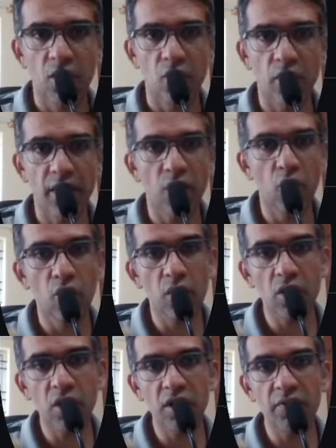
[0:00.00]
Okay,
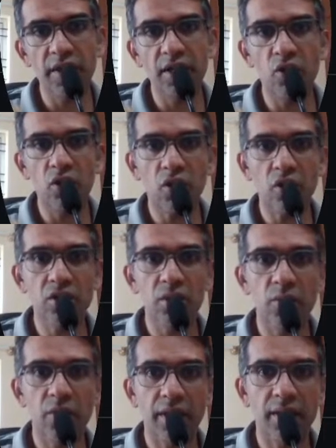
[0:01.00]
overall the video talks
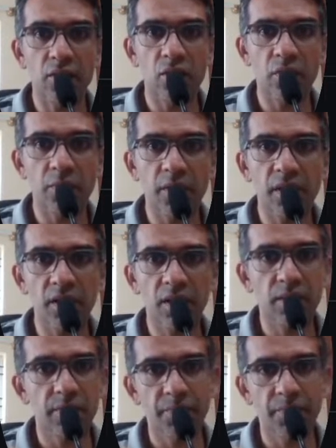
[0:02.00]
about Anthropic.